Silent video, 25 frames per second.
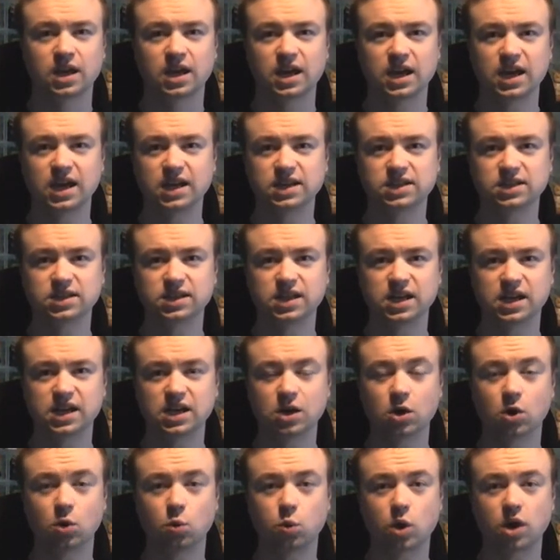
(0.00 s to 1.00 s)
is
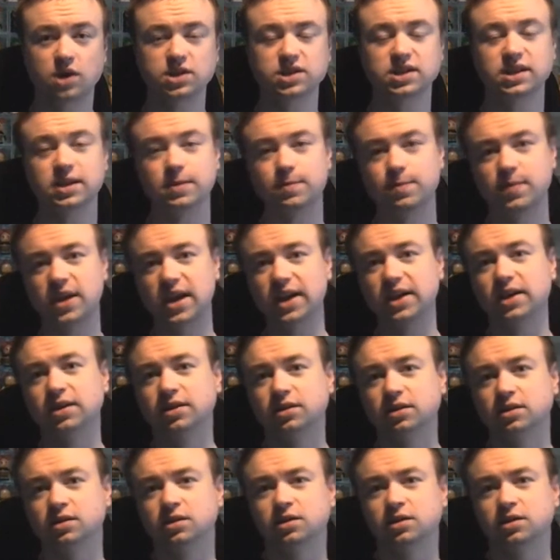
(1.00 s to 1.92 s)
was the big